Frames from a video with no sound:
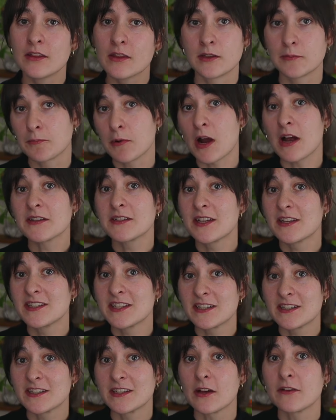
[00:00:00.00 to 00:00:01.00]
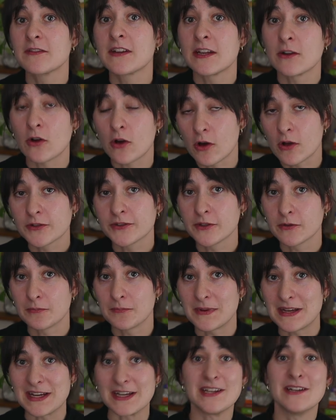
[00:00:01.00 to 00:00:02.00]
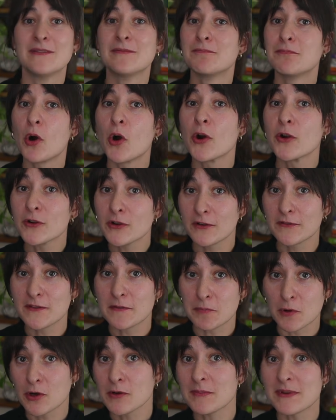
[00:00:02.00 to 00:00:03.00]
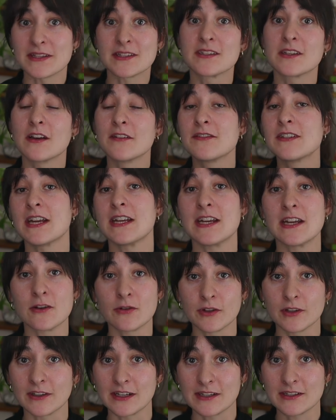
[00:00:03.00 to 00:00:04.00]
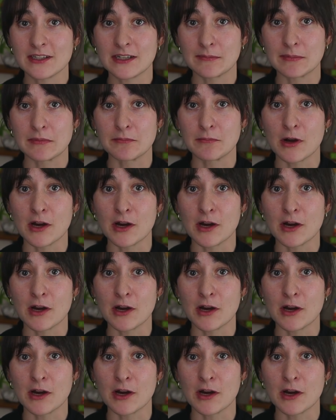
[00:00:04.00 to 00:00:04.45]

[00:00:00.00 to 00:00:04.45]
The process itself can also be part of the purpose of taking on a landscaping